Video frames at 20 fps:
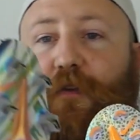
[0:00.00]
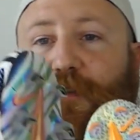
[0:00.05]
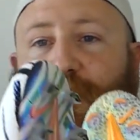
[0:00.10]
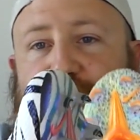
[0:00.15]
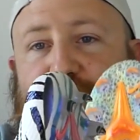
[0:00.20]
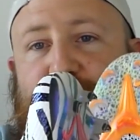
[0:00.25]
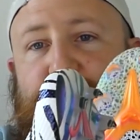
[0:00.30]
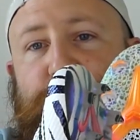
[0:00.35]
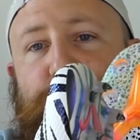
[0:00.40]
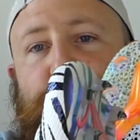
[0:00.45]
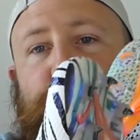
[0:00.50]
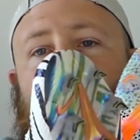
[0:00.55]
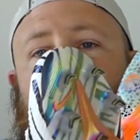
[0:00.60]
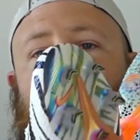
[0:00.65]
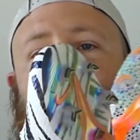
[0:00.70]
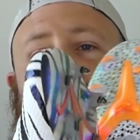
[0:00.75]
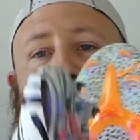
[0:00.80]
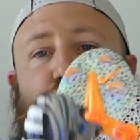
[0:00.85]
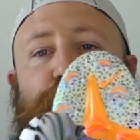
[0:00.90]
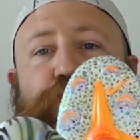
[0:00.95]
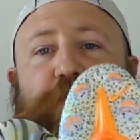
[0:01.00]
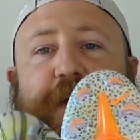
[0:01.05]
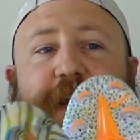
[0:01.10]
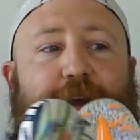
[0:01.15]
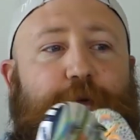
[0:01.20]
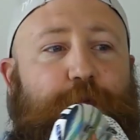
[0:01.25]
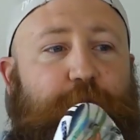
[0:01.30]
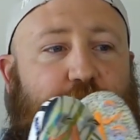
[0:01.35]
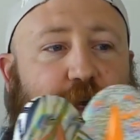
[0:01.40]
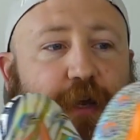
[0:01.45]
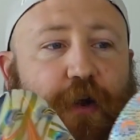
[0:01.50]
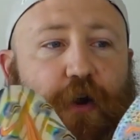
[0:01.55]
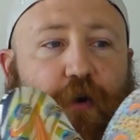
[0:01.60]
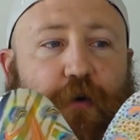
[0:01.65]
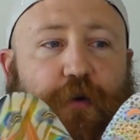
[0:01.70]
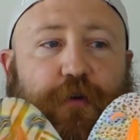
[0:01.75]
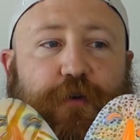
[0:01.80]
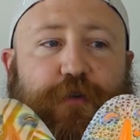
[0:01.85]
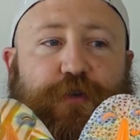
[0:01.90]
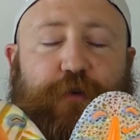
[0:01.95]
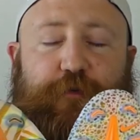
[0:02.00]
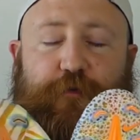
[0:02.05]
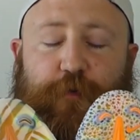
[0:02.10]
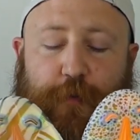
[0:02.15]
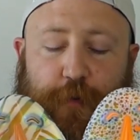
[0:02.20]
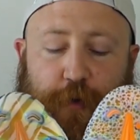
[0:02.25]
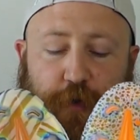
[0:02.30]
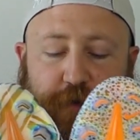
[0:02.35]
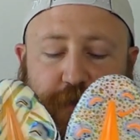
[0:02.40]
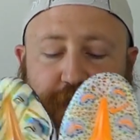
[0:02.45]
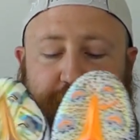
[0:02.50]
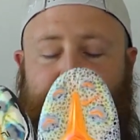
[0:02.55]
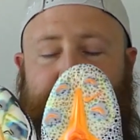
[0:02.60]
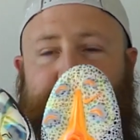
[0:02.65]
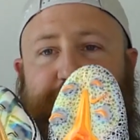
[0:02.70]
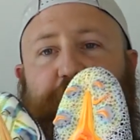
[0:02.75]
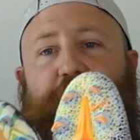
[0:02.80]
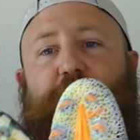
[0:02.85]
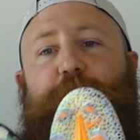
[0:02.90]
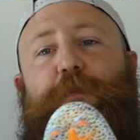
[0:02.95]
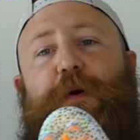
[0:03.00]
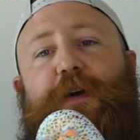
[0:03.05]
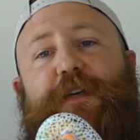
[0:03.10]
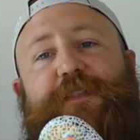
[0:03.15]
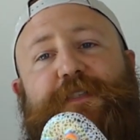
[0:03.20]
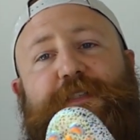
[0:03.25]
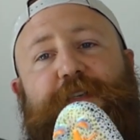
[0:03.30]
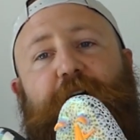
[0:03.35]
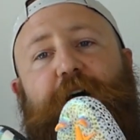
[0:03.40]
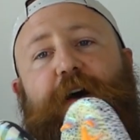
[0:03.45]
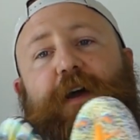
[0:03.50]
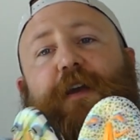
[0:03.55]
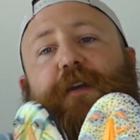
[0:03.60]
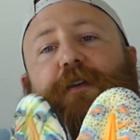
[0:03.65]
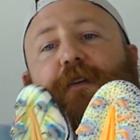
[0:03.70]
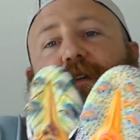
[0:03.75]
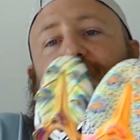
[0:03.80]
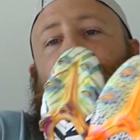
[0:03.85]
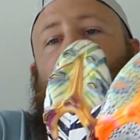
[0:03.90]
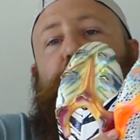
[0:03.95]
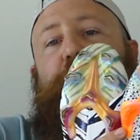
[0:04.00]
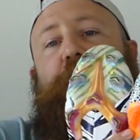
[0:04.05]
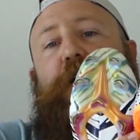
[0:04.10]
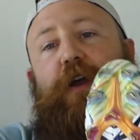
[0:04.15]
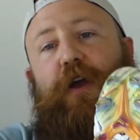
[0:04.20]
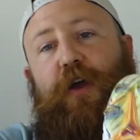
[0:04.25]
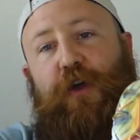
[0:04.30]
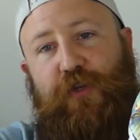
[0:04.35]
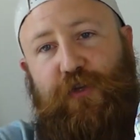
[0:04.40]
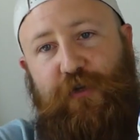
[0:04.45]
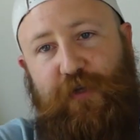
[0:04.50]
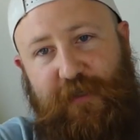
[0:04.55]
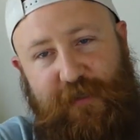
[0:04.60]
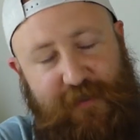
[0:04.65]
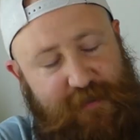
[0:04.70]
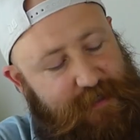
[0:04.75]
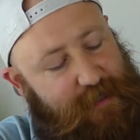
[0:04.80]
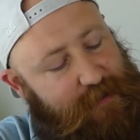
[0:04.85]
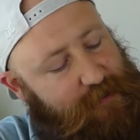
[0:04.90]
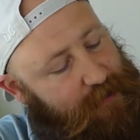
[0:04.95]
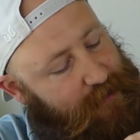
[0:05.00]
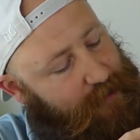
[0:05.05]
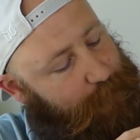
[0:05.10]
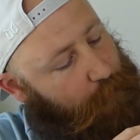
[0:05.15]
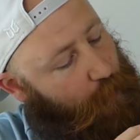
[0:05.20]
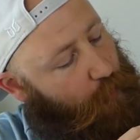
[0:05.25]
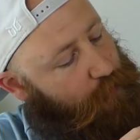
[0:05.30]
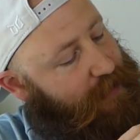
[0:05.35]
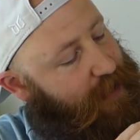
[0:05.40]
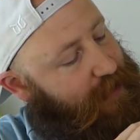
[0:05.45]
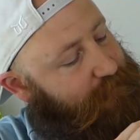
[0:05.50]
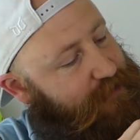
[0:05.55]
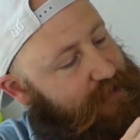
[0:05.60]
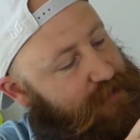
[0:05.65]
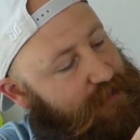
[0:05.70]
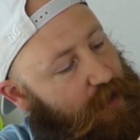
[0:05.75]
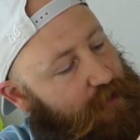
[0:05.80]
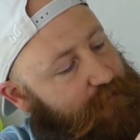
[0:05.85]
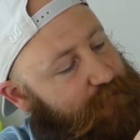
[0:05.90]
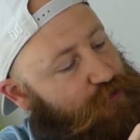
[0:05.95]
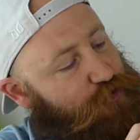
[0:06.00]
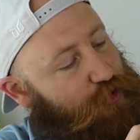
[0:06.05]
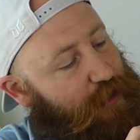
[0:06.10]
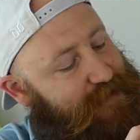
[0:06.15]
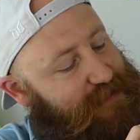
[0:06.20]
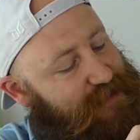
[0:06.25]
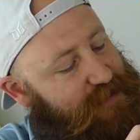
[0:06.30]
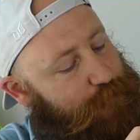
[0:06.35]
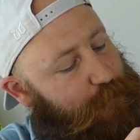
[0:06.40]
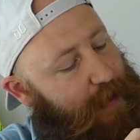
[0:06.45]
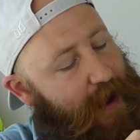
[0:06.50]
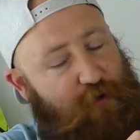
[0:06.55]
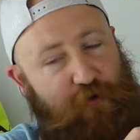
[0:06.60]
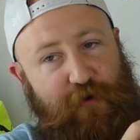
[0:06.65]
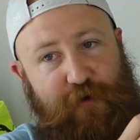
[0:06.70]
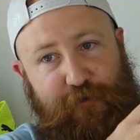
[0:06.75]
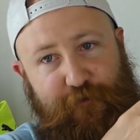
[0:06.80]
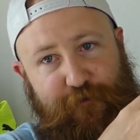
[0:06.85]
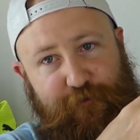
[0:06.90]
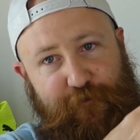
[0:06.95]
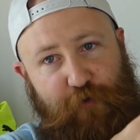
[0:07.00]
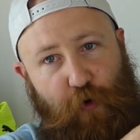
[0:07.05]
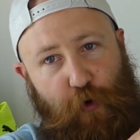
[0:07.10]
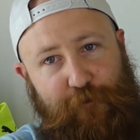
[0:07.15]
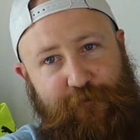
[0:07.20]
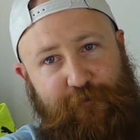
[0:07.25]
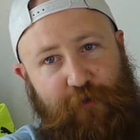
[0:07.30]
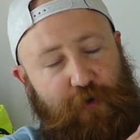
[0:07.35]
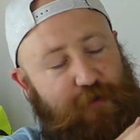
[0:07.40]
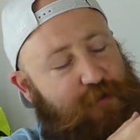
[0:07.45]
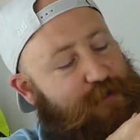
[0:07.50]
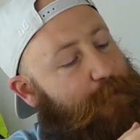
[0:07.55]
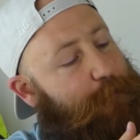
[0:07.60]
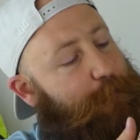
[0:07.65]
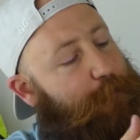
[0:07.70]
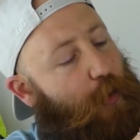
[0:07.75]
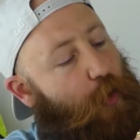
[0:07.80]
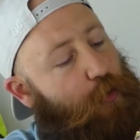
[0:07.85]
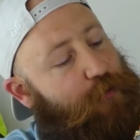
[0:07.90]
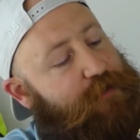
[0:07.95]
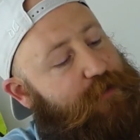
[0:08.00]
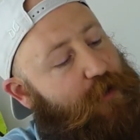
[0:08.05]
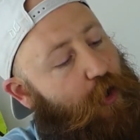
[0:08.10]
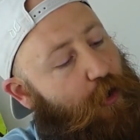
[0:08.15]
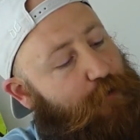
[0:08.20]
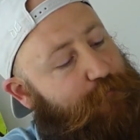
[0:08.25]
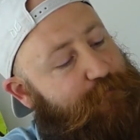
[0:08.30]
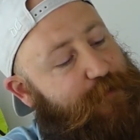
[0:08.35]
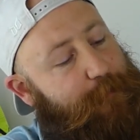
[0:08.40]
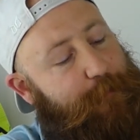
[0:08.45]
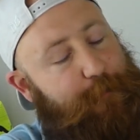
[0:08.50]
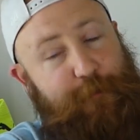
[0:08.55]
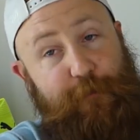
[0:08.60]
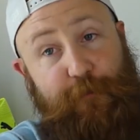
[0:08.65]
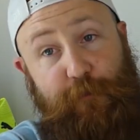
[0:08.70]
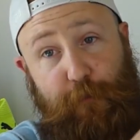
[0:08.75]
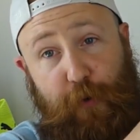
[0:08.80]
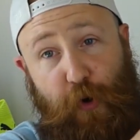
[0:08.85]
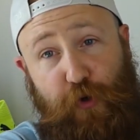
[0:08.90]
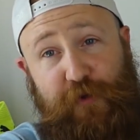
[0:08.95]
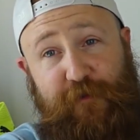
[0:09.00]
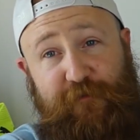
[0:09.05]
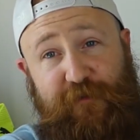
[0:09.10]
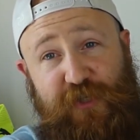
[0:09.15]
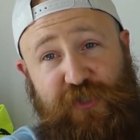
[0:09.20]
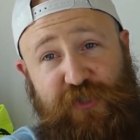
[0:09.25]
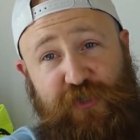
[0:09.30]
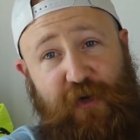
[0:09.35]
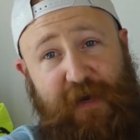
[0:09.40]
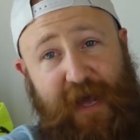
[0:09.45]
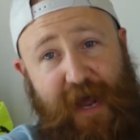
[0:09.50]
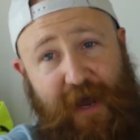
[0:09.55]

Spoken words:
to the Korea Mercurial. So if we put these side by side, you can see that they both have this kind of transparent forefoot to both of the stud